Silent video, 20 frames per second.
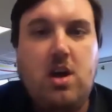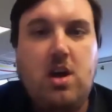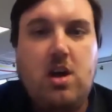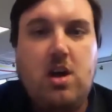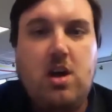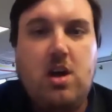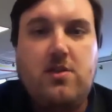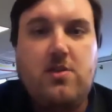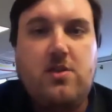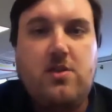
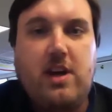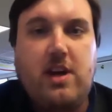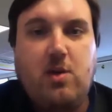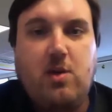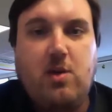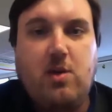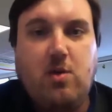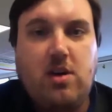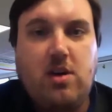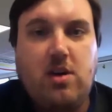So today
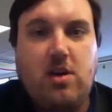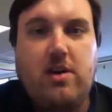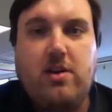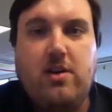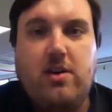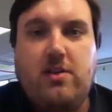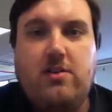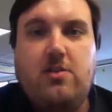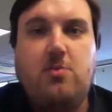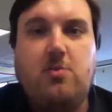we're
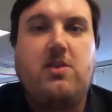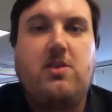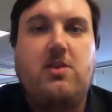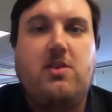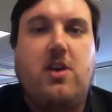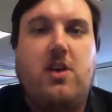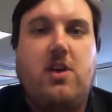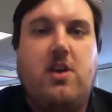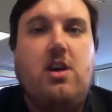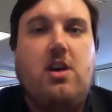going to be
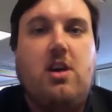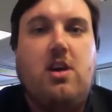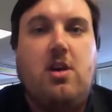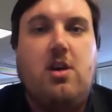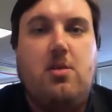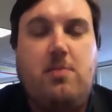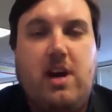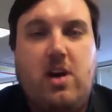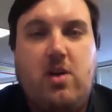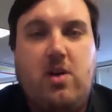talking
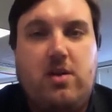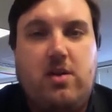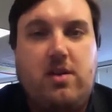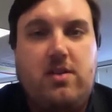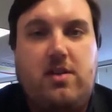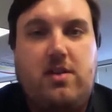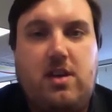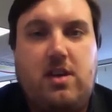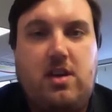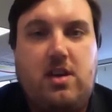about
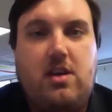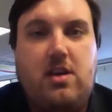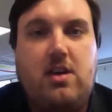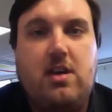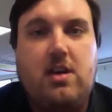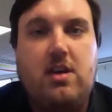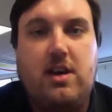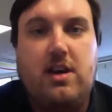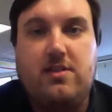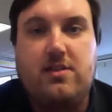
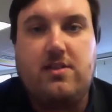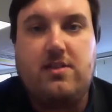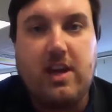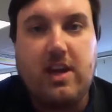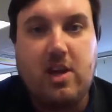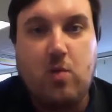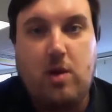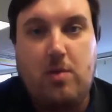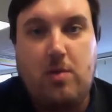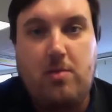the
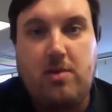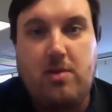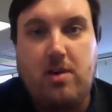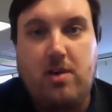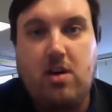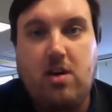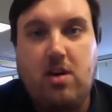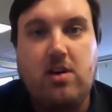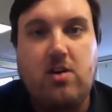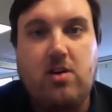second
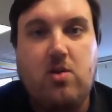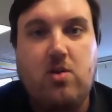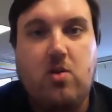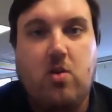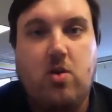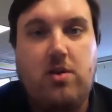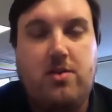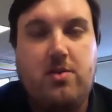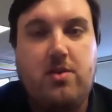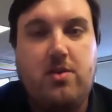webinar in
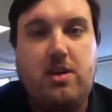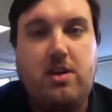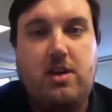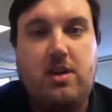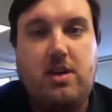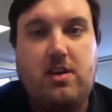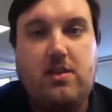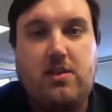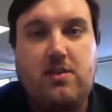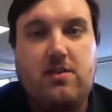Core
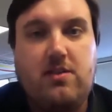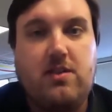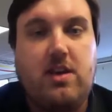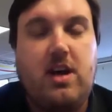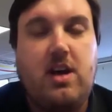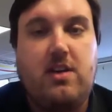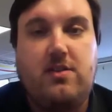3D's